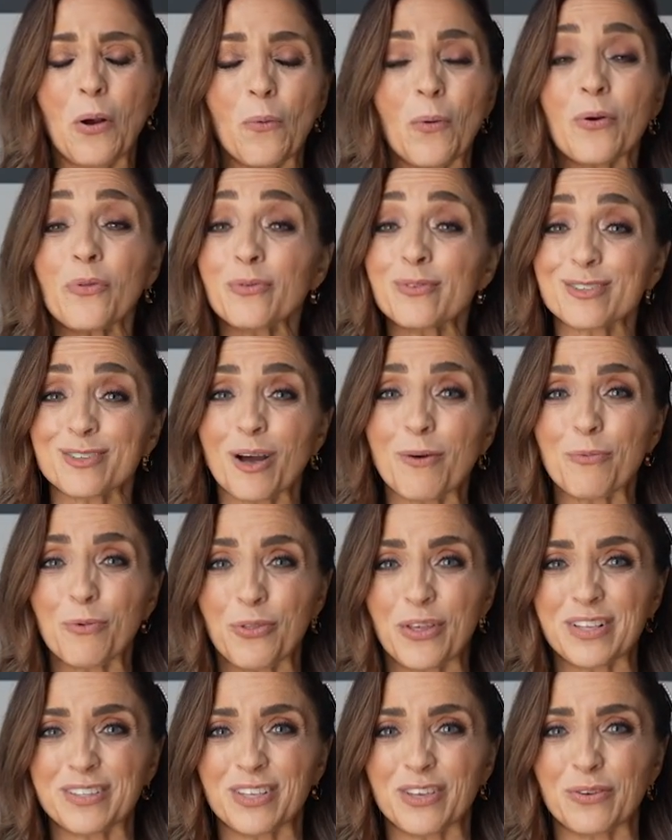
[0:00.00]
Well, there's a couple
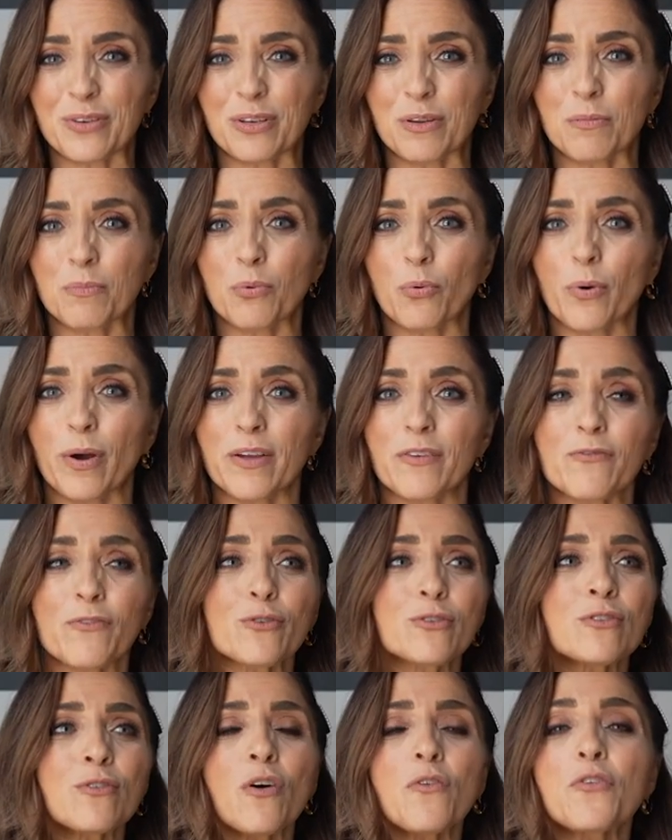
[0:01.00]
things that you can employ.
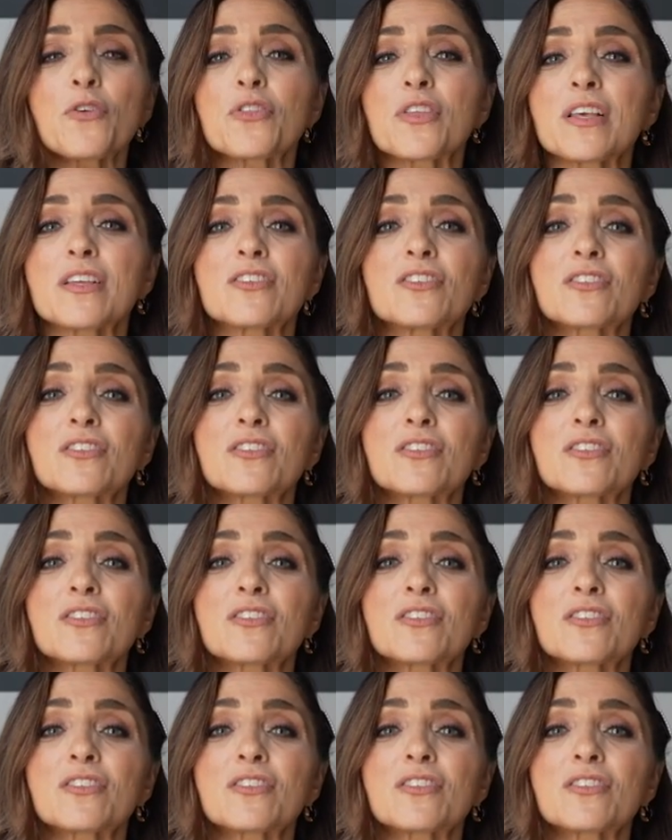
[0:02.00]
First of all, if you think,